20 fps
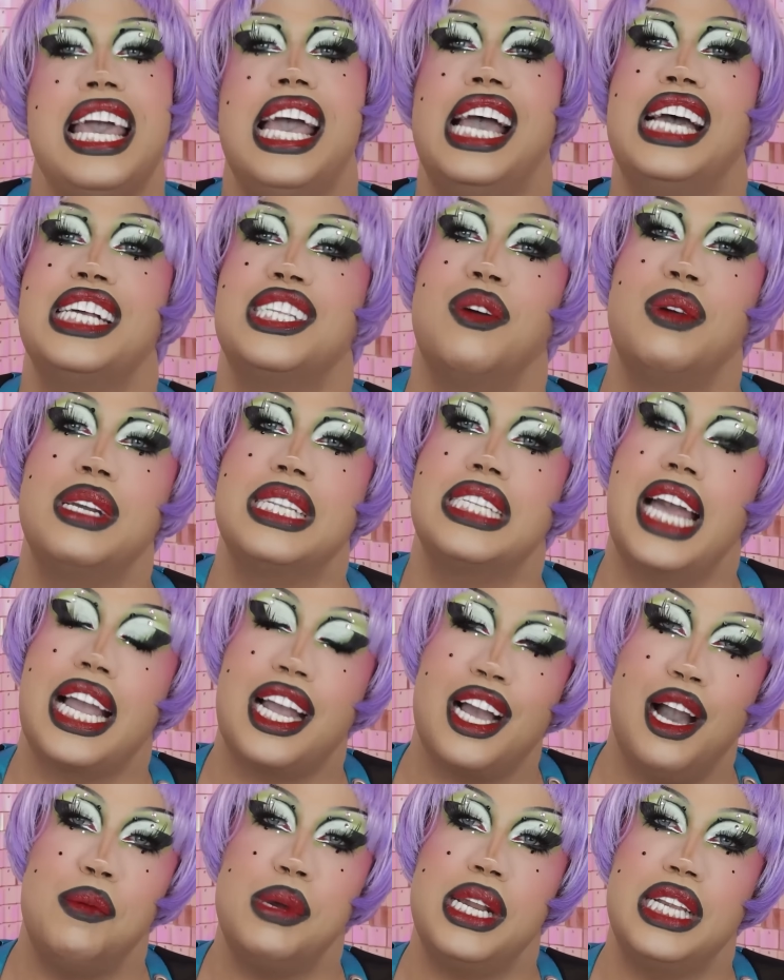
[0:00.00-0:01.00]
As always, like,
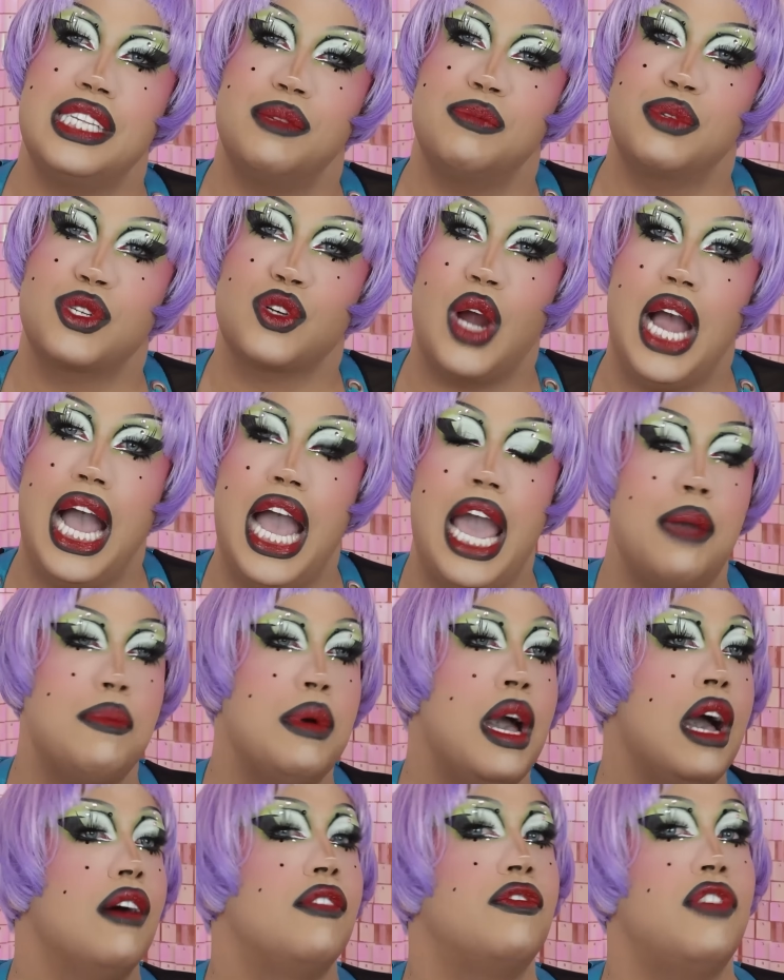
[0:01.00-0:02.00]
comment, and subscribe.
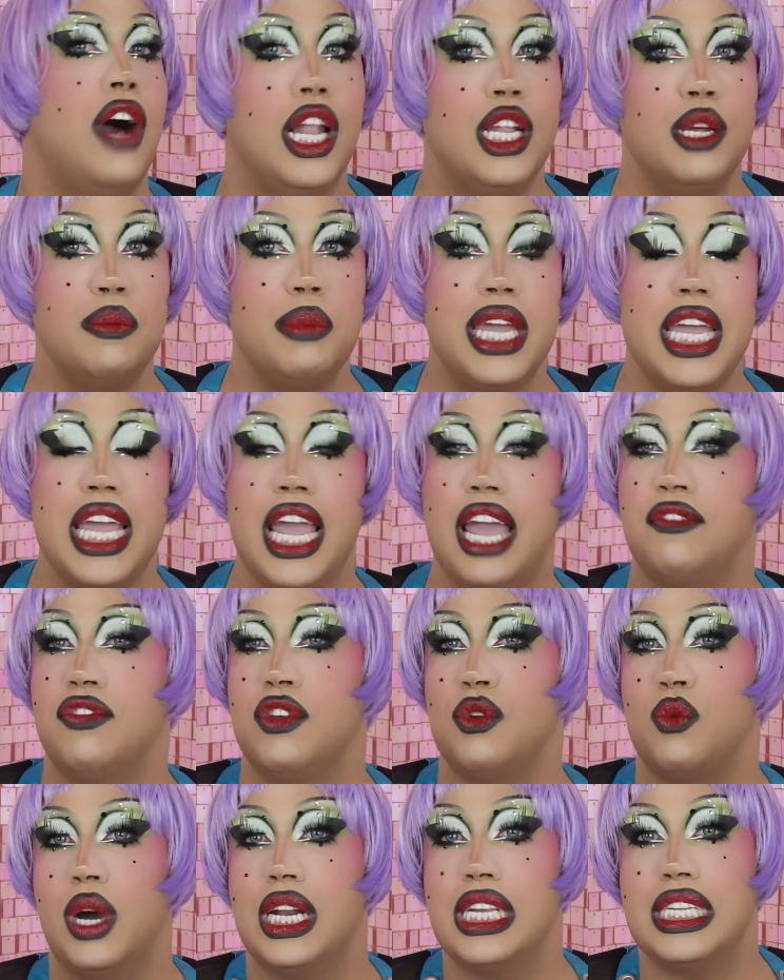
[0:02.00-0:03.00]
Follow me if
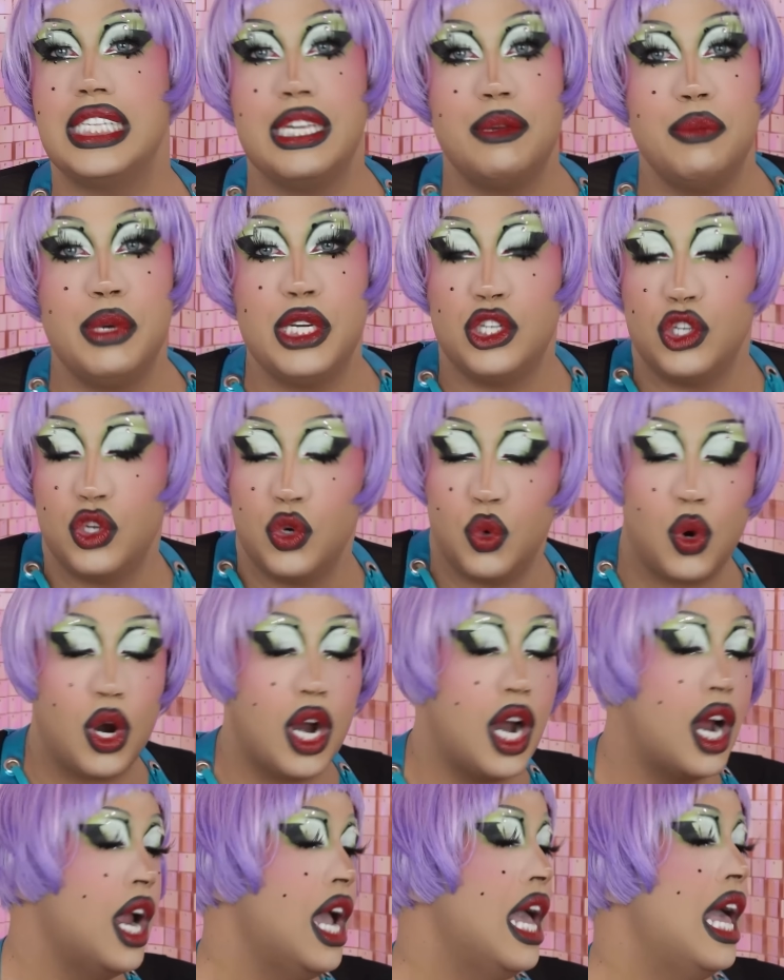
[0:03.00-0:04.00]
you want to see me
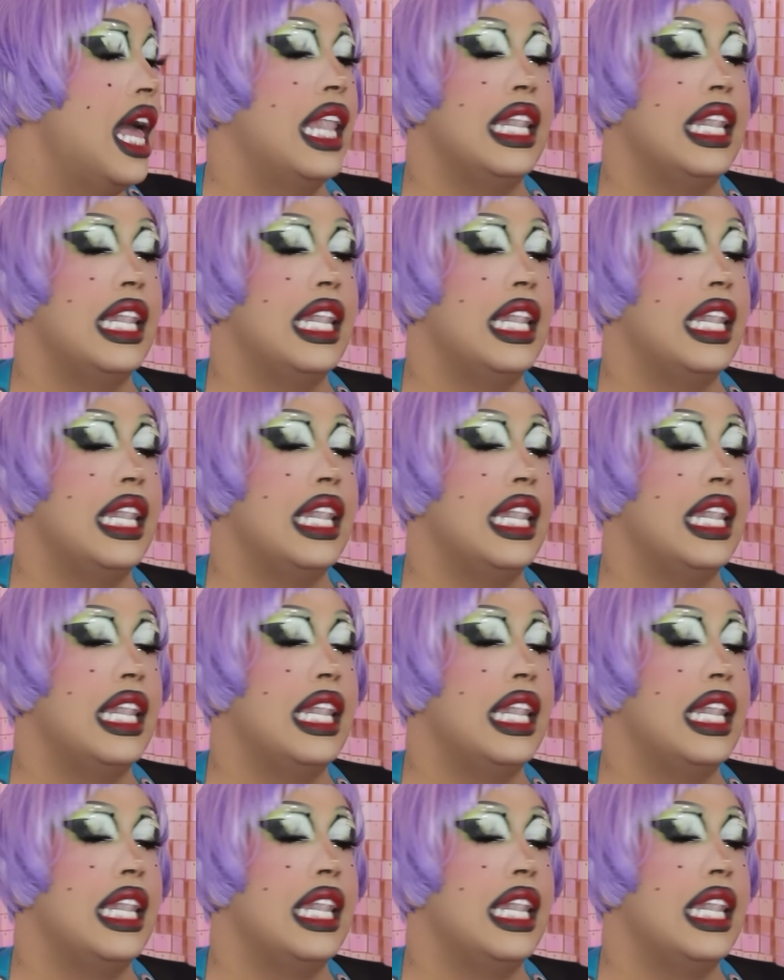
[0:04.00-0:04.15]
tour.